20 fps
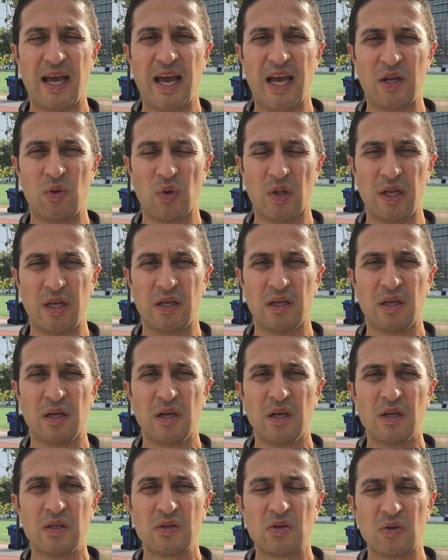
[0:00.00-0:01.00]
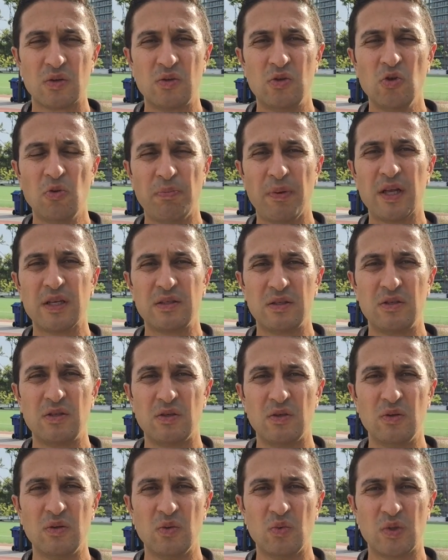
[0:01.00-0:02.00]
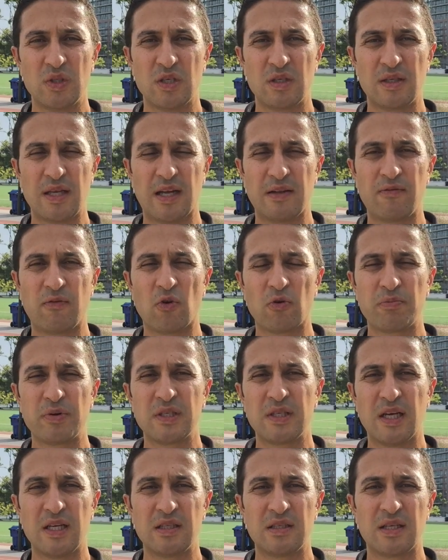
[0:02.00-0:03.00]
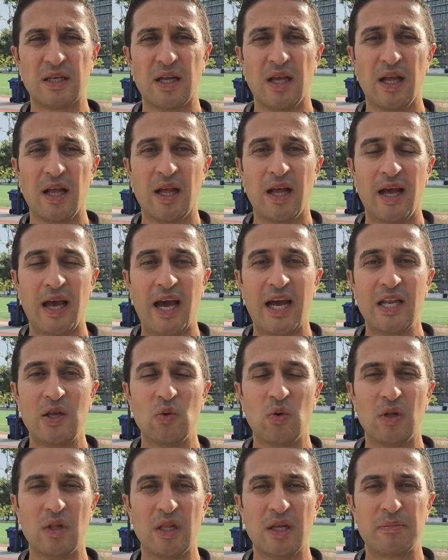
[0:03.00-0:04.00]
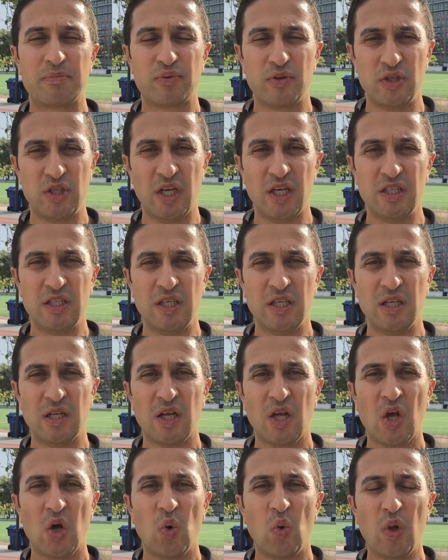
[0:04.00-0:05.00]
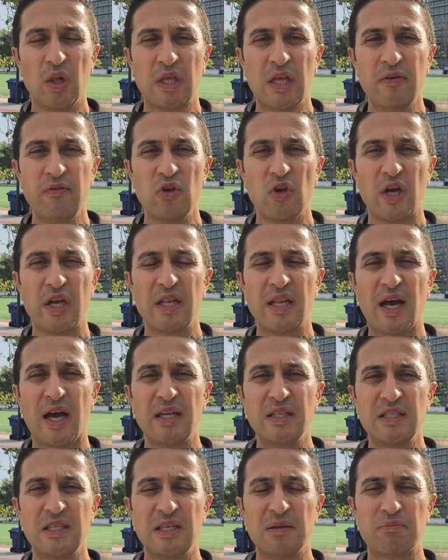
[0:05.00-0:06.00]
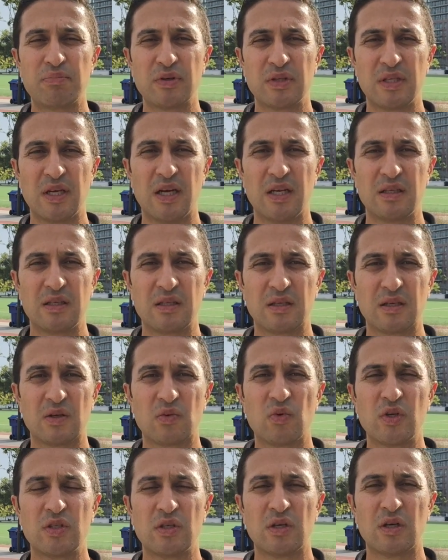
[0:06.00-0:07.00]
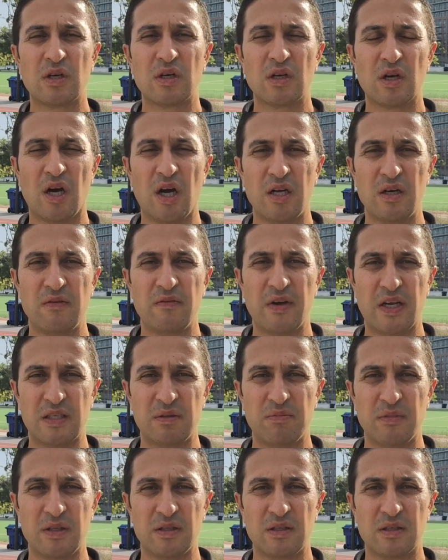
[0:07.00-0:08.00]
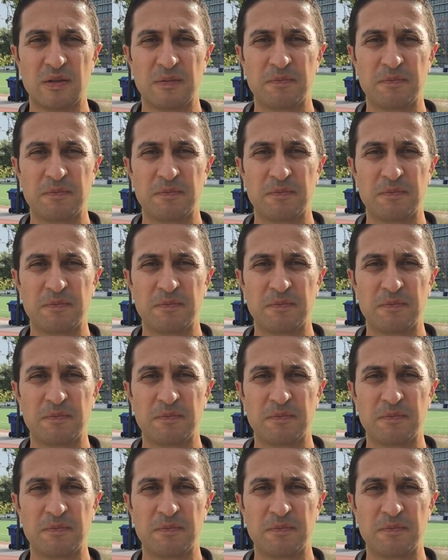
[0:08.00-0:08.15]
annually. So 2 plus 2, which is that 4% annual appreciation, will give you a 19% return on investment.